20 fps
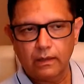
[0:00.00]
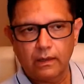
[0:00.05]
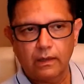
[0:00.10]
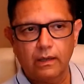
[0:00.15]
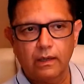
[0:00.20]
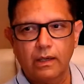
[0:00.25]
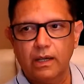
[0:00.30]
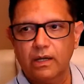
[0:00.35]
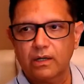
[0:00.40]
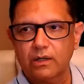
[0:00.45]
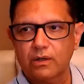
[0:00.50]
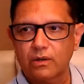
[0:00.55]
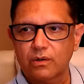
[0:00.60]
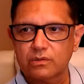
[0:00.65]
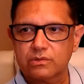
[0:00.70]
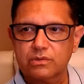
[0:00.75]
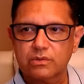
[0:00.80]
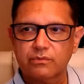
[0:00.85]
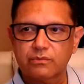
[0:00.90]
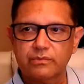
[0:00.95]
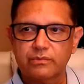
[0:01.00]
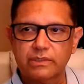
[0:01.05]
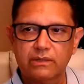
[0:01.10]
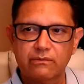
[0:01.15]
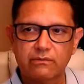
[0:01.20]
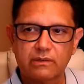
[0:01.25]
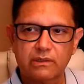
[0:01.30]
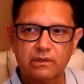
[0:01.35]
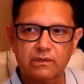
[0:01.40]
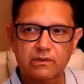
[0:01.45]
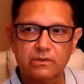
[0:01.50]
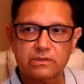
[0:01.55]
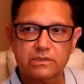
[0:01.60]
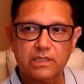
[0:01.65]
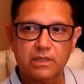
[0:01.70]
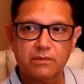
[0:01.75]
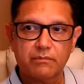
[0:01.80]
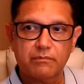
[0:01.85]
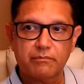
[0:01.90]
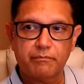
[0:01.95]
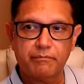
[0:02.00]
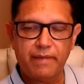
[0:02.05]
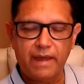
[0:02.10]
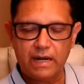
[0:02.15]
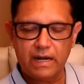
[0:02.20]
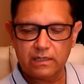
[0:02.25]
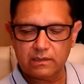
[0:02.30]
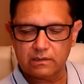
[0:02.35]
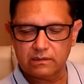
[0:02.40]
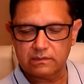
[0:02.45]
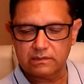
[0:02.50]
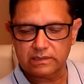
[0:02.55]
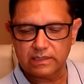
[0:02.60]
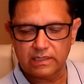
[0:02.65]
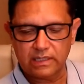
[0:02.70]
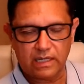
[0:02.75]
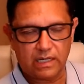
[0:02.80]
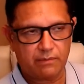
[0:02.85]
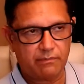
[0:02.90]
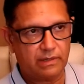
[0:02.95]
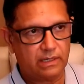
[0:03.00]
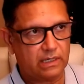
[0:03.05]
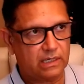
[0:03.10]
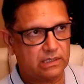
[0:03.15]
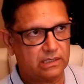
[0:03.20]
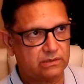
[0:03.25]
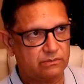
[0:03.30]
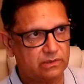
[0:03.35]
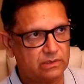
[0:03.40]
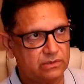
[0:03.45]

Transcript: and also we have worked on some patterns in Arabic as well.